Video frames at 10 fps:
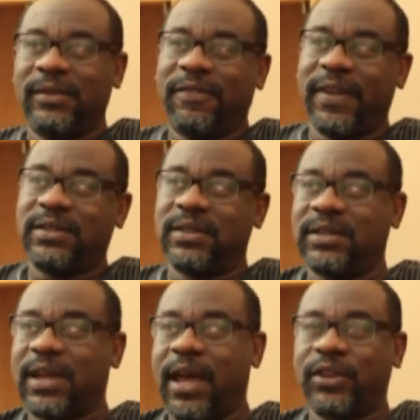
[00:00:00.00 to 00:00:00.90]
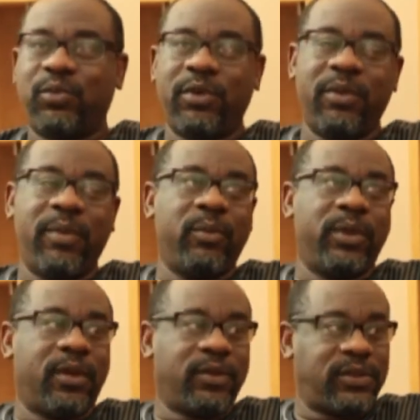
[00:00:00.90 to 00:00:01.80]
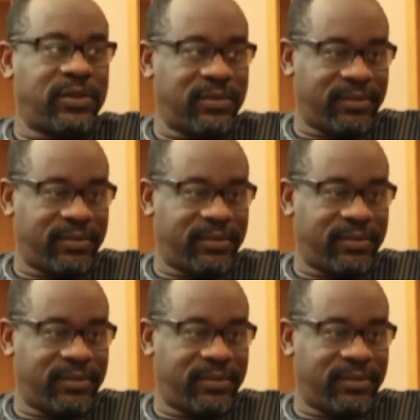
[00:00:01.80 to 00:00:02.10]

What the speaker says: First is cash will remain with us